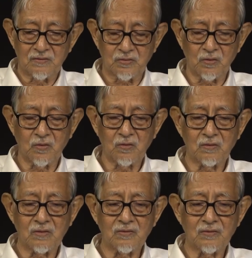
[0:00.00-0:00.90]

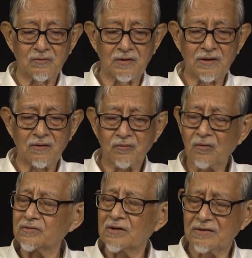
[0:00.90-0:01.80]
So they, of
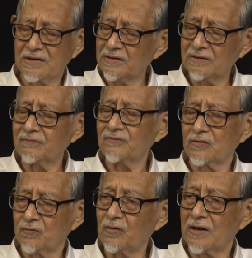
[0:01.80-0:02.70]
course, are taking
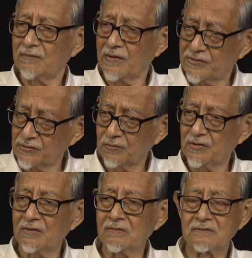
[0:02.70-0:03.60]
full advantage of
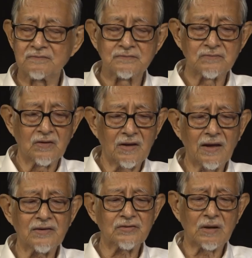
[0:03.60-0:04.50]
it,
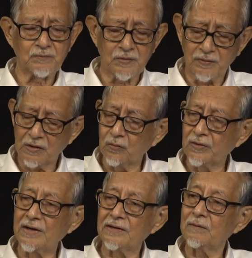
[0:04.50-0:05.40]
and some people are
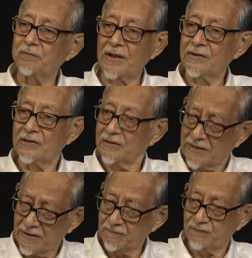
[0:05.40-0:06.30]
willingly playing their
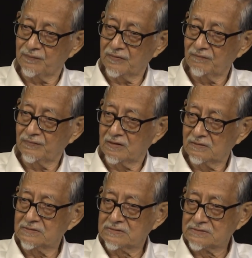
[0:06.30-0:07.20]
game. Mm -hmm.
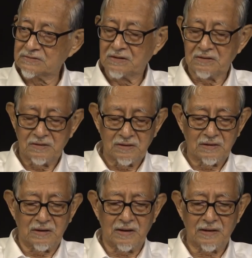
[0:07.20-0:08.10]

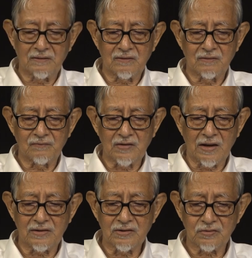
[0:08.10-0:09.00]
And
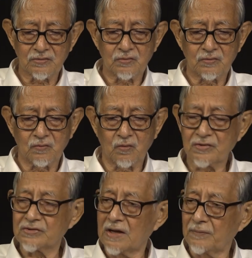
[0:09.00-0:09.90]
that is
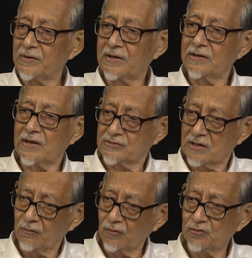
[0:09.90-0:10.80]
what is happening in
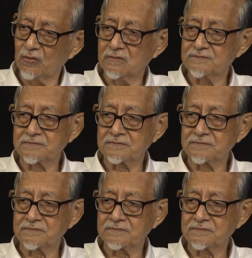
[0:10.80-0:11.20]
Assam also